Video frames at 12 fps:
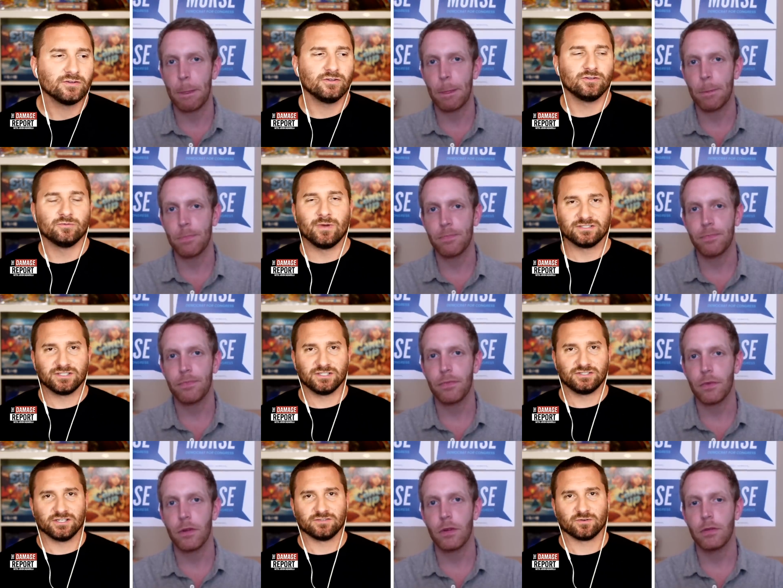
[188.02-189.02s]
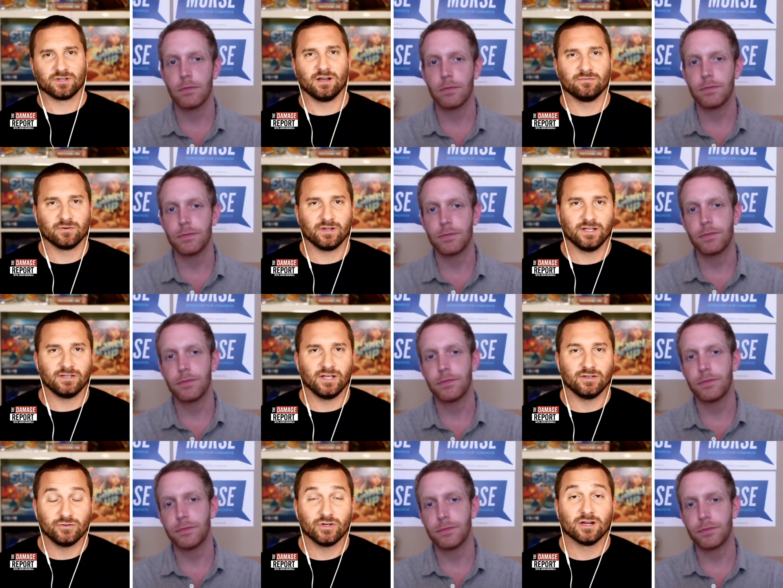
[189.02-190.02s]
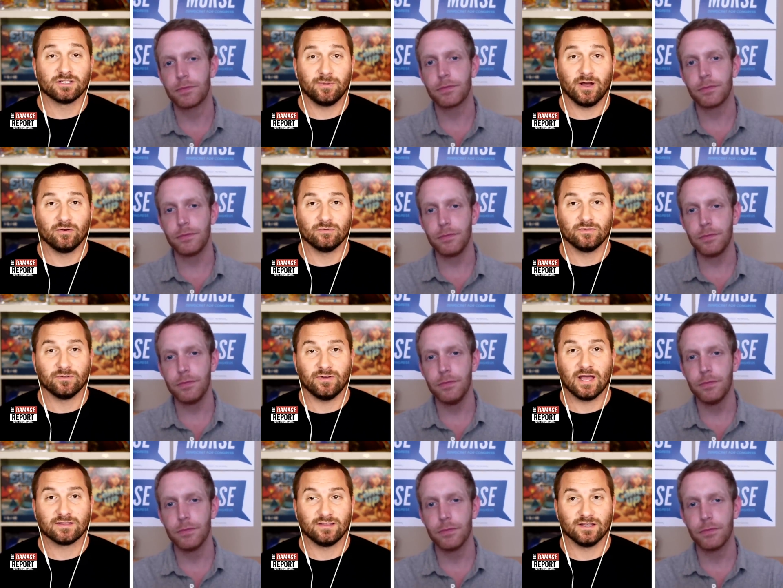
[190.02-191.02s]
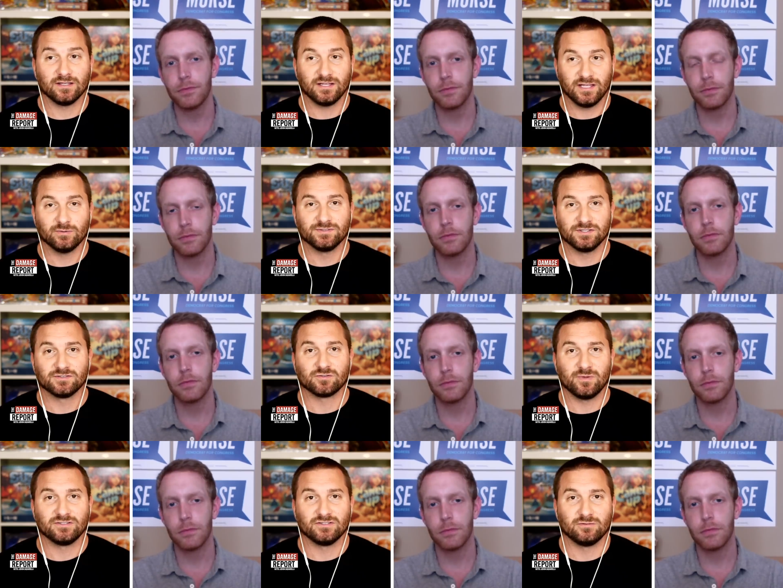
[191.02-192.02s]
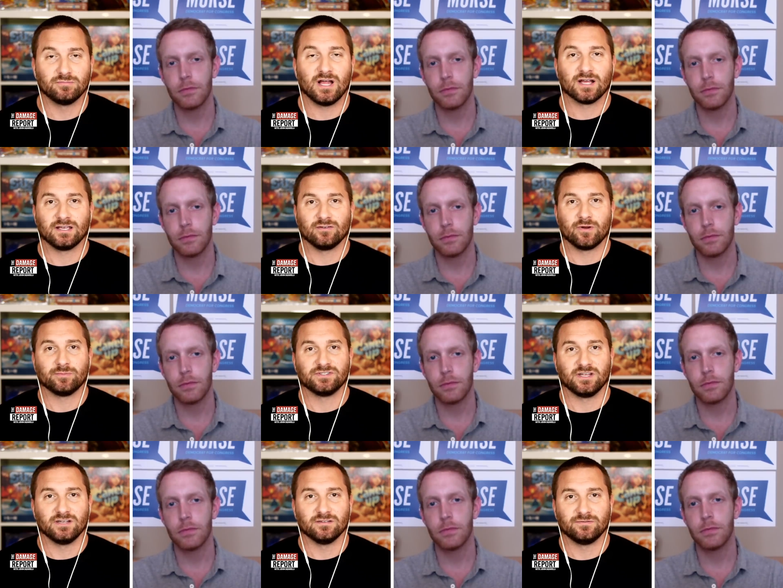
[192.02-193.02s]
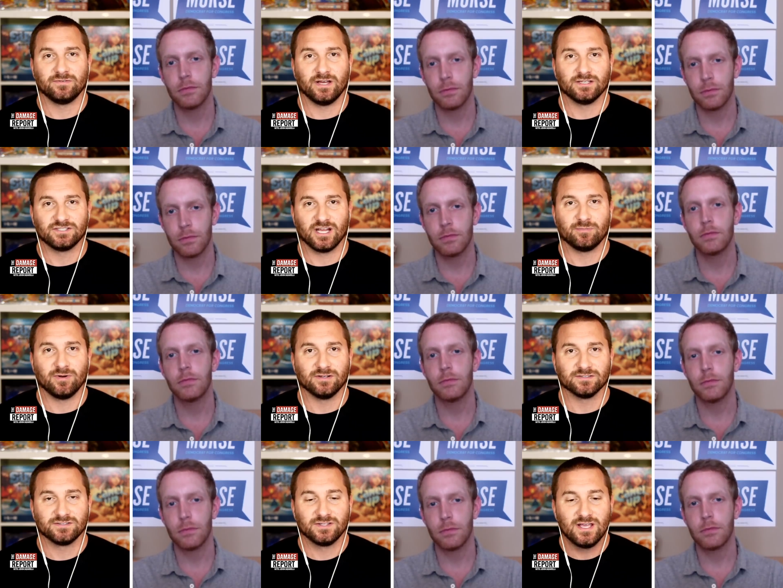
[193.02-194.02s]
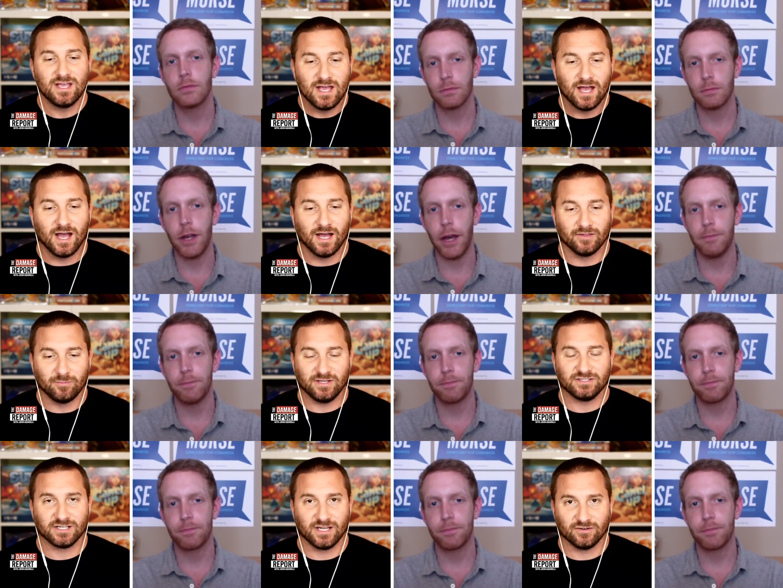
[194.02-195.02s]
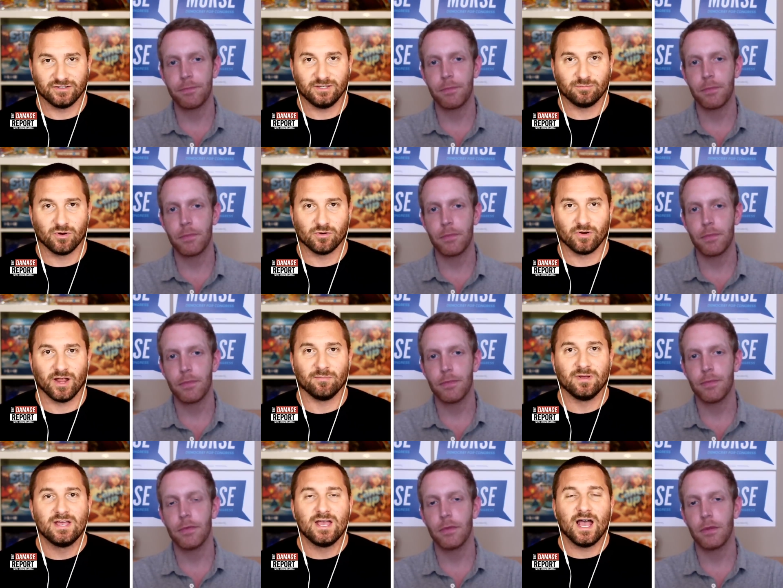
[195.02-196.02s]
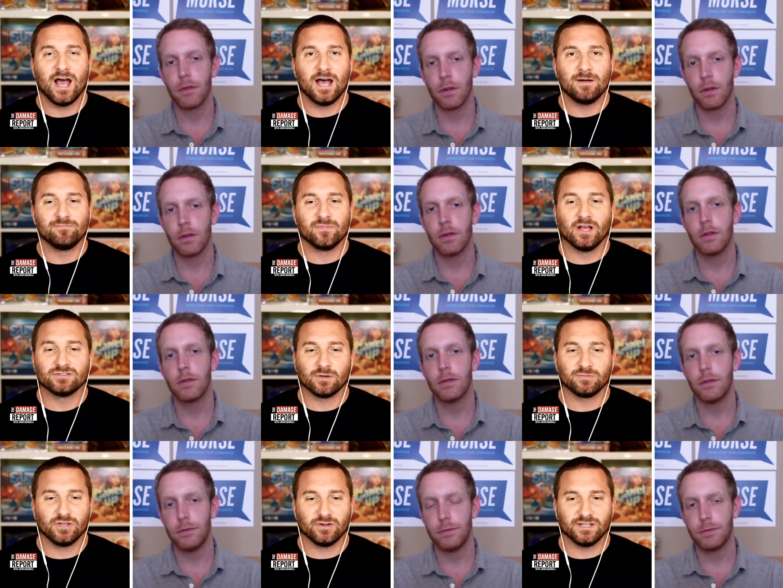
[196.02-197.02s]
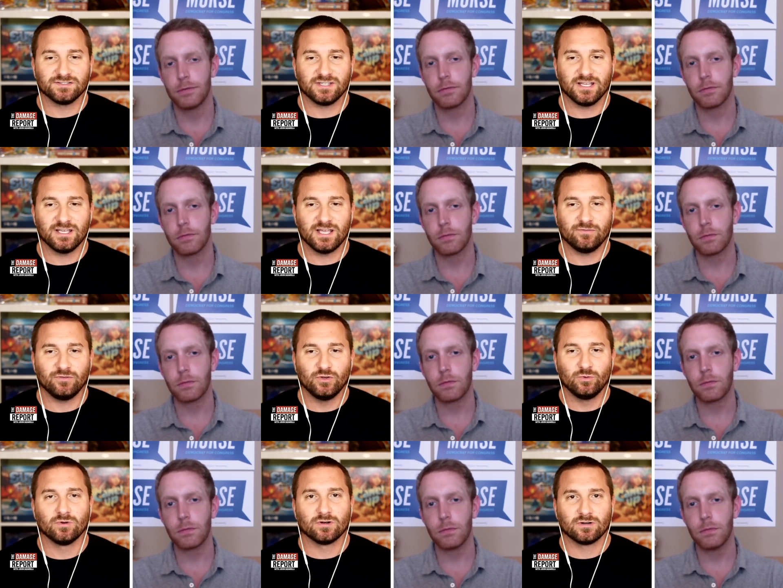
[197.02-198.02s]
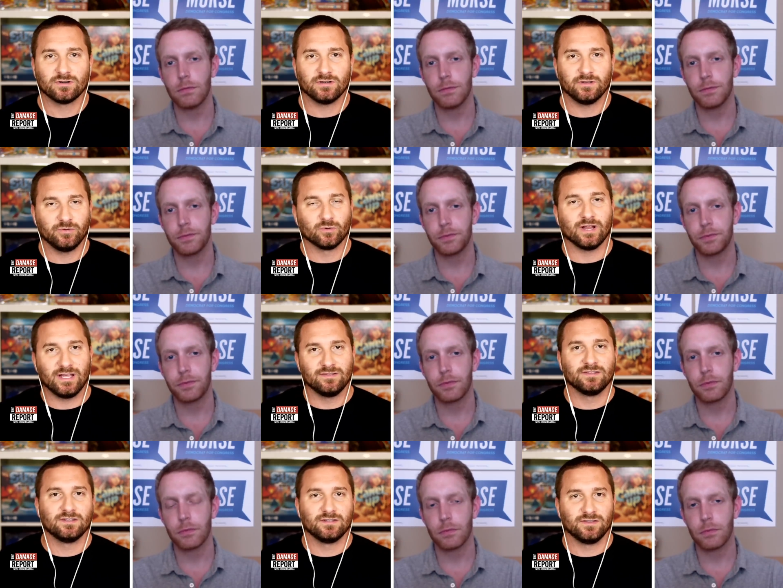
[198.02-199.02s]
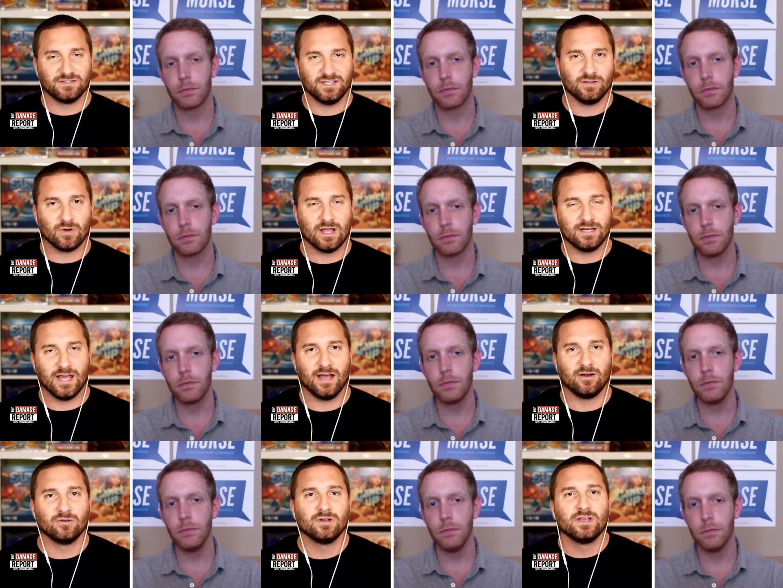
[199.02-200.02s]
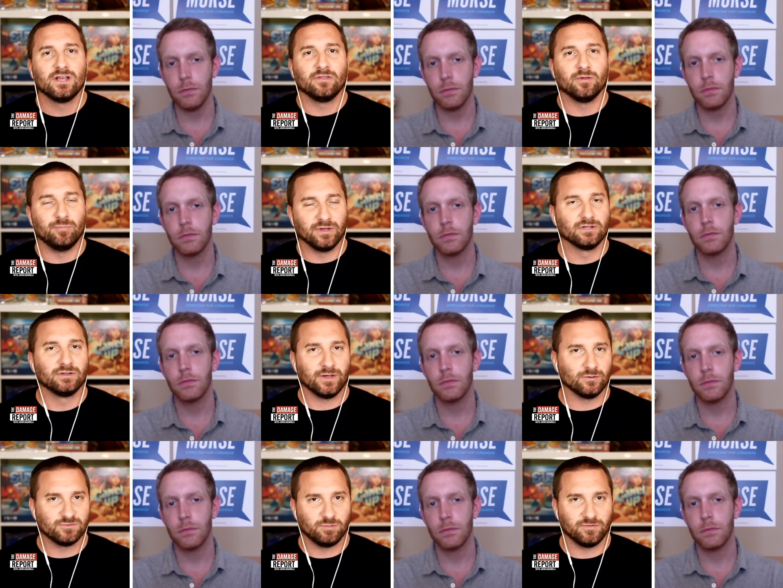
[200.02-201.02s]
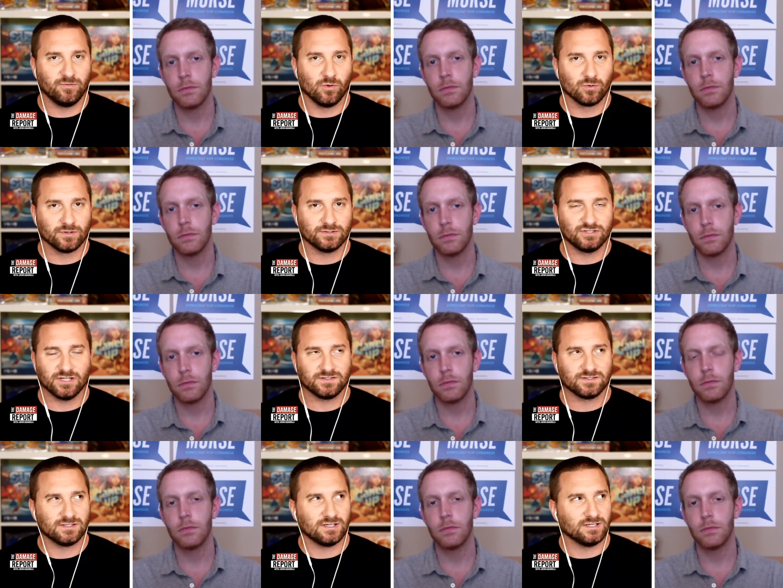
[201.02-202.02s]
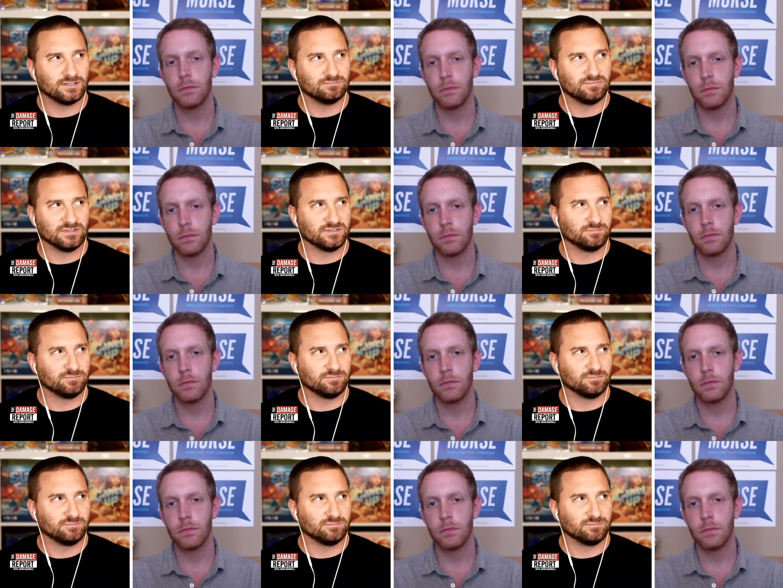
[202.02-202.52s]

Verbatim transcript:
Speaker 1: You know, you mentioned a just recovery, and, and you talked about the fact that he was instrumental in blocking Representative uh, Jayapal's uh, the yeah. Paycheck Guarantee Program. Um, uh, so I'm curious if you were if you were in the the seat right now, the bill that was put forward just uh,